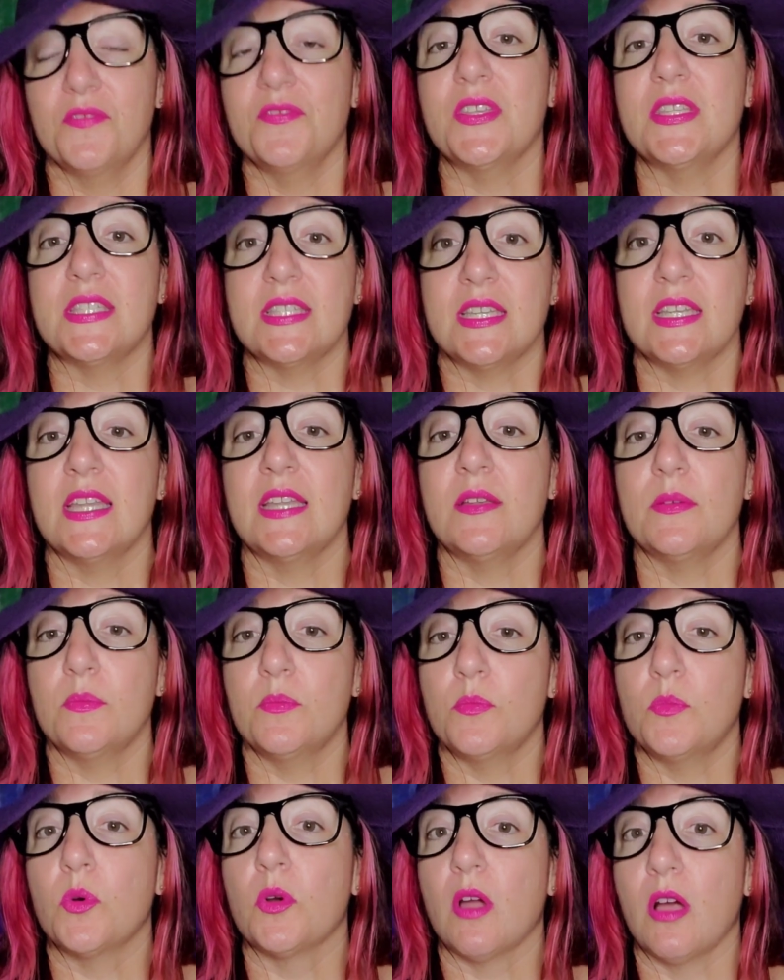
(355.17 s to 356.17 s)
visited
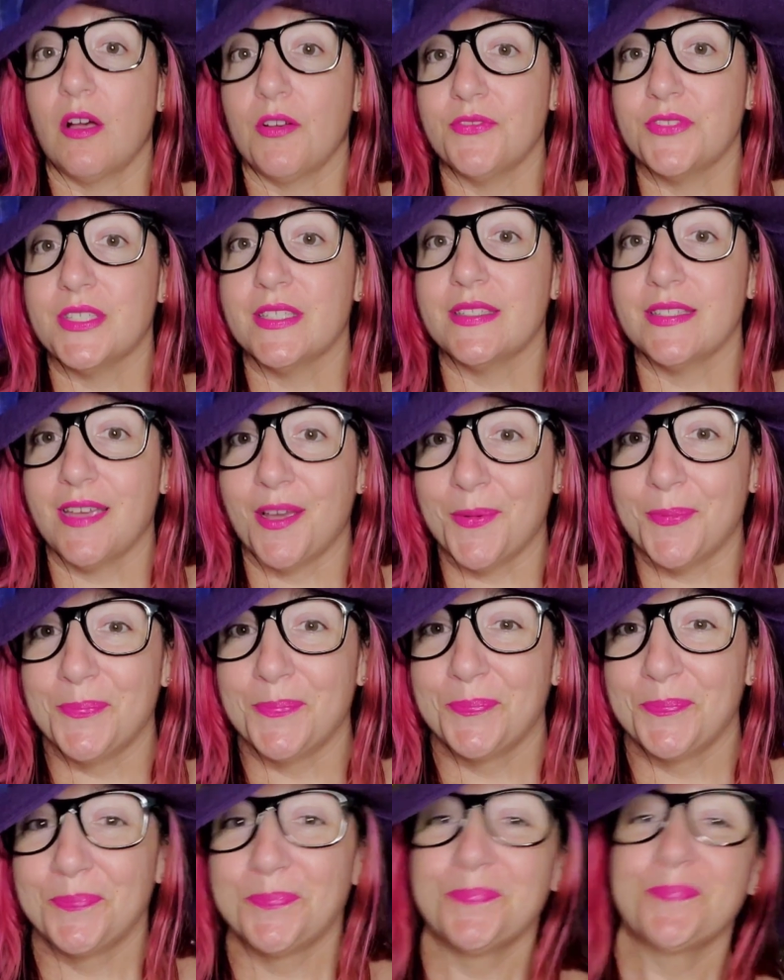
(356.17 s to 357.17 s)
more often now.
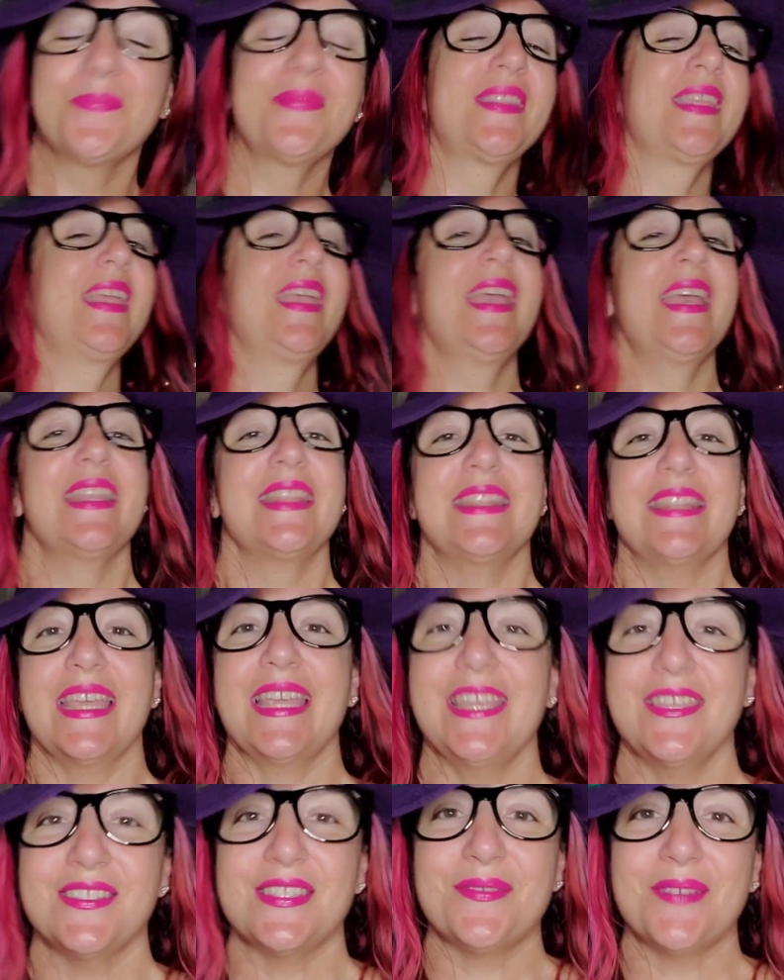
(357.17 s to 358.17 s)

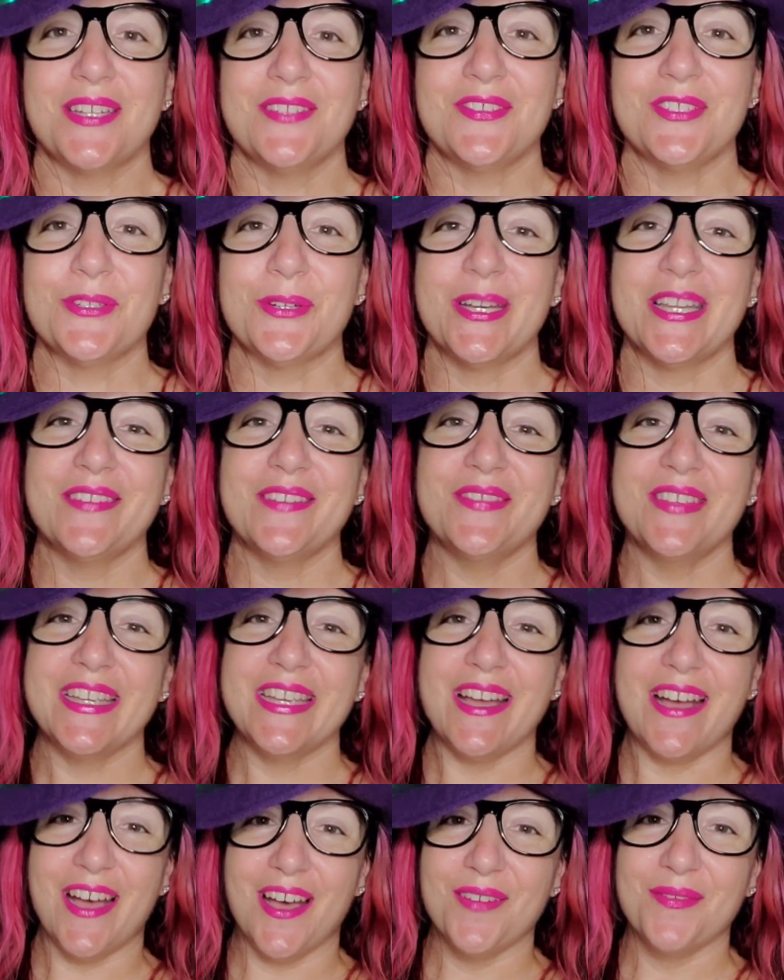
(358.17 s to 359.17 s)
Thank you so much for joining
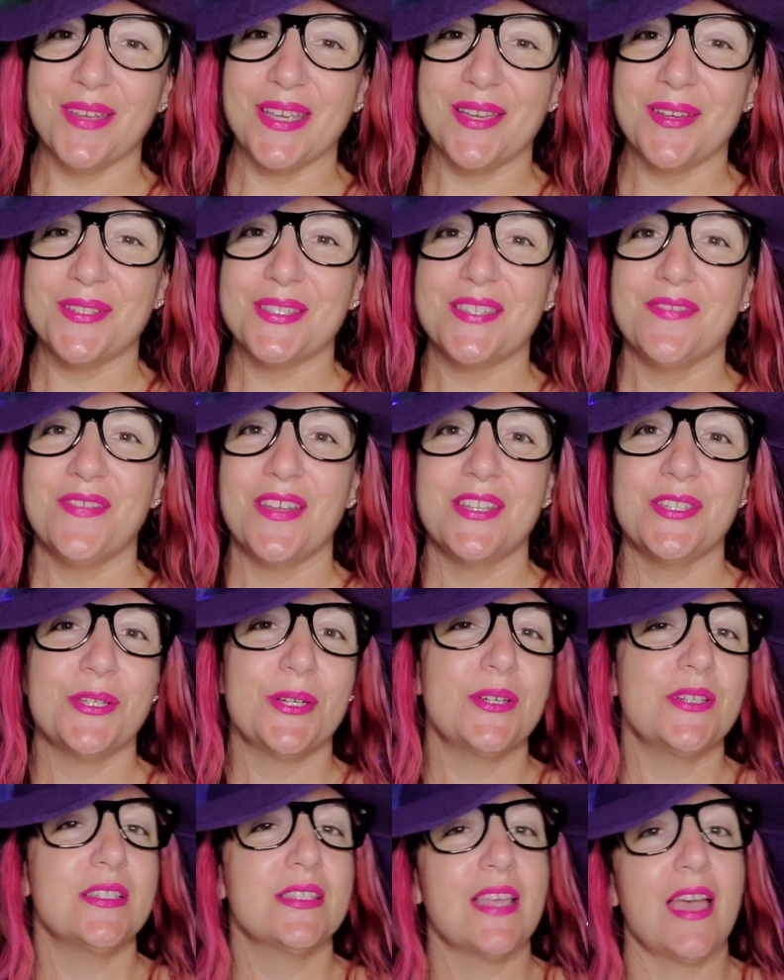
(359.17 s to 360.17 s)
me on my ghost
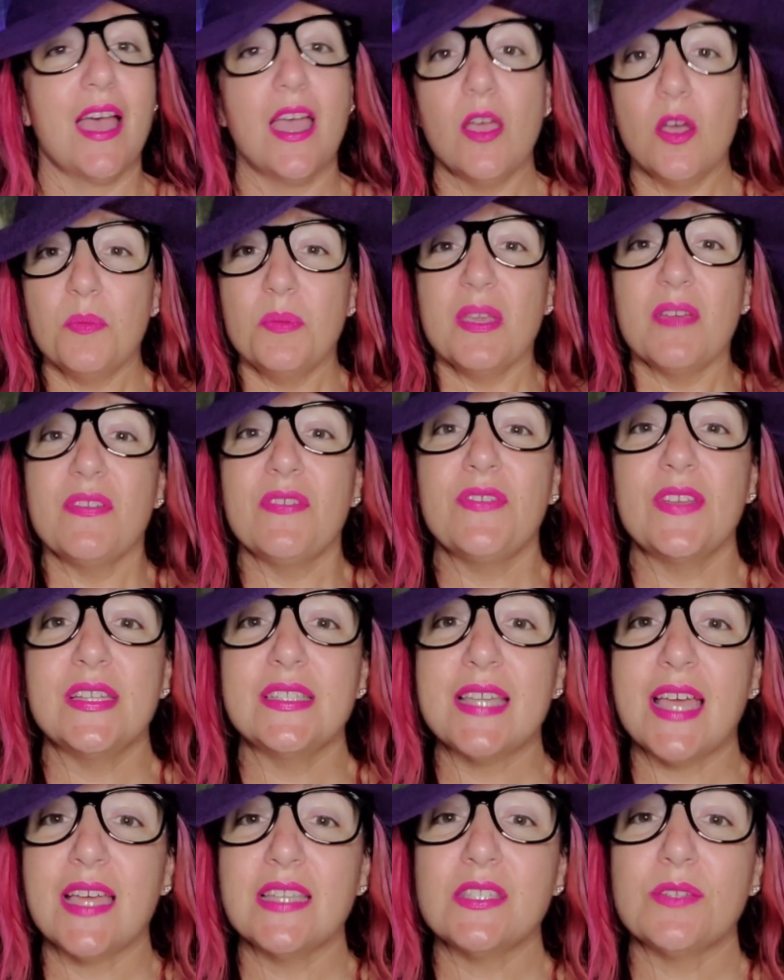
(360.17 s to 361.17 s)
adventures. I hope you have a
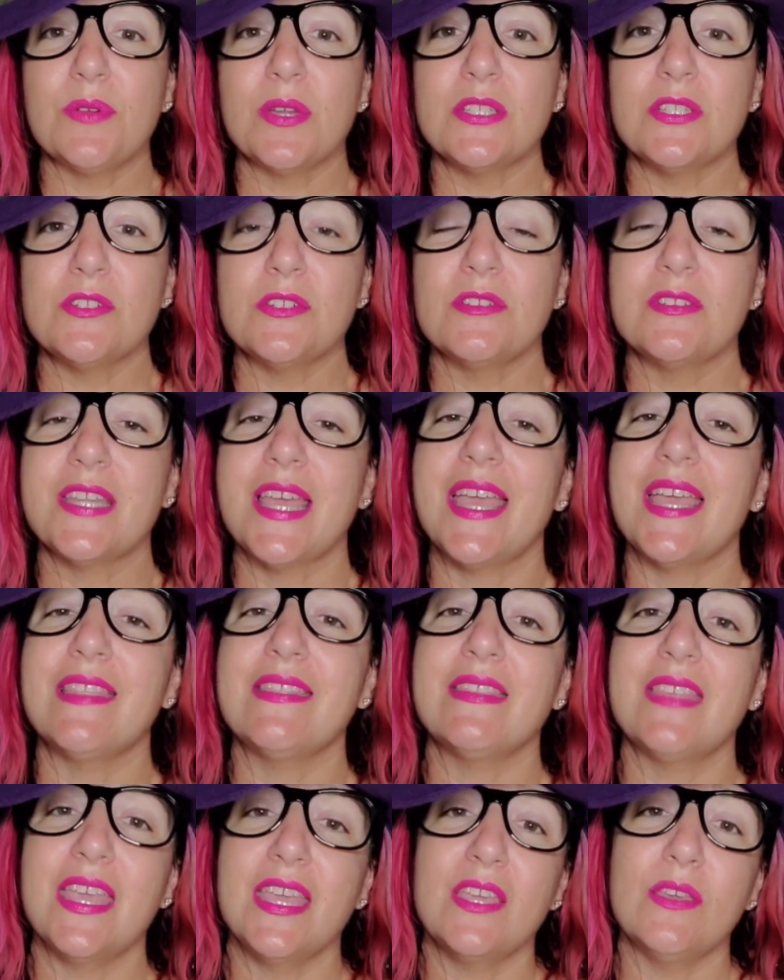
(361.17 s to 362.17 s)
fantastic rest of your
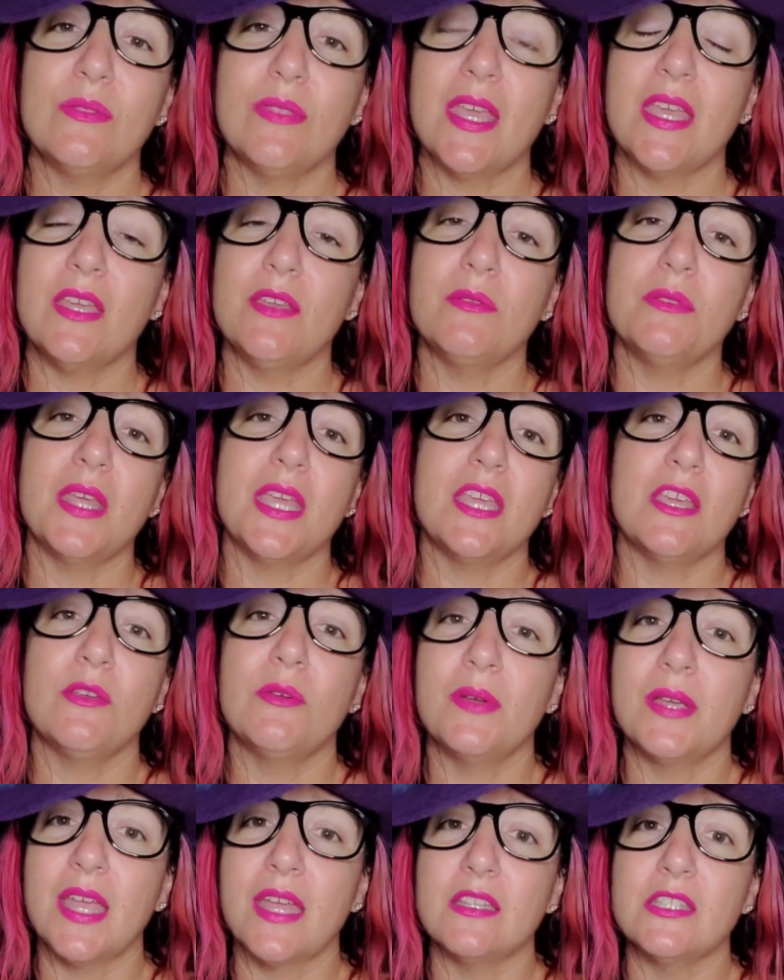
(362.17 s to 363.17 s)
day. Thank
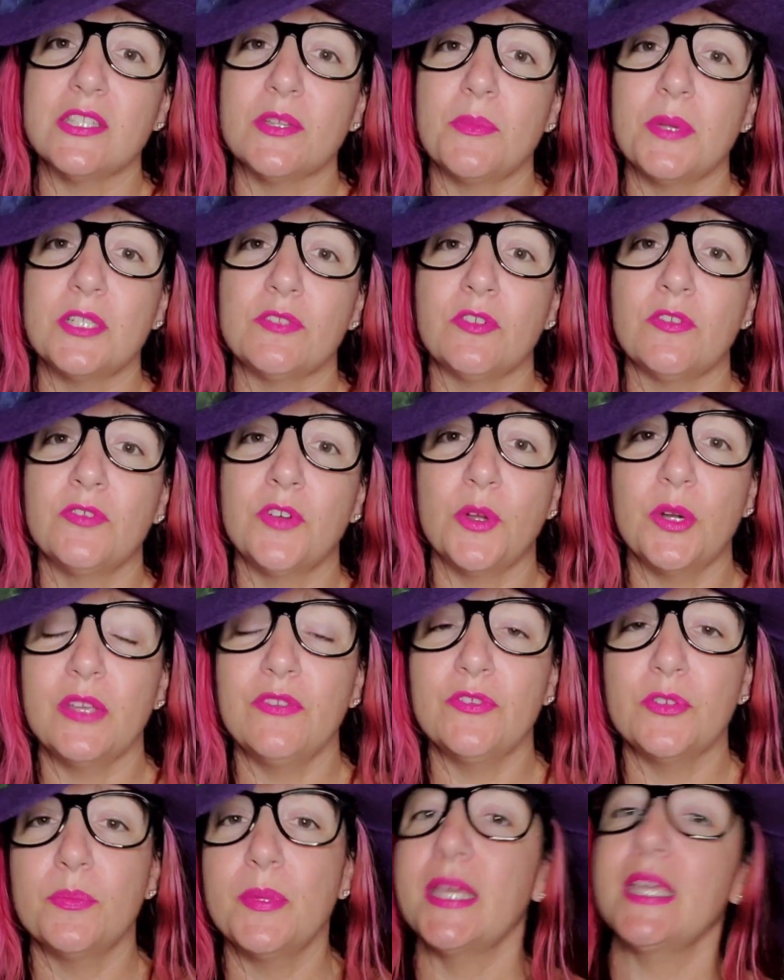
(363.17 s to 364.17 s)
you again so much for
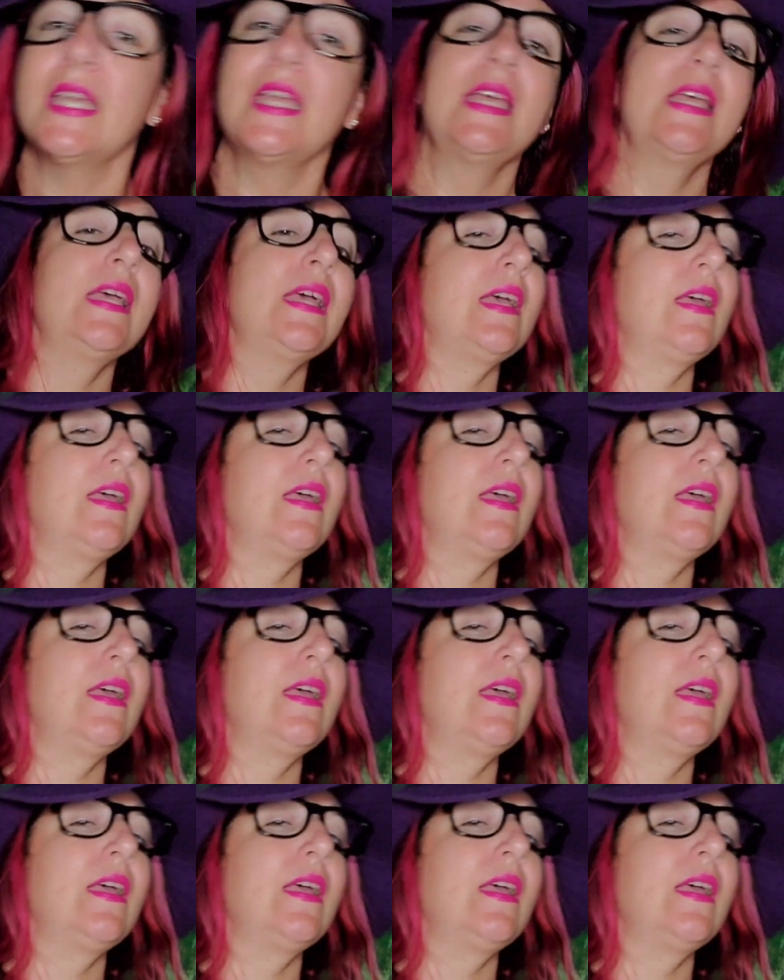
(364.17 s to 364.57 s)
voting for me.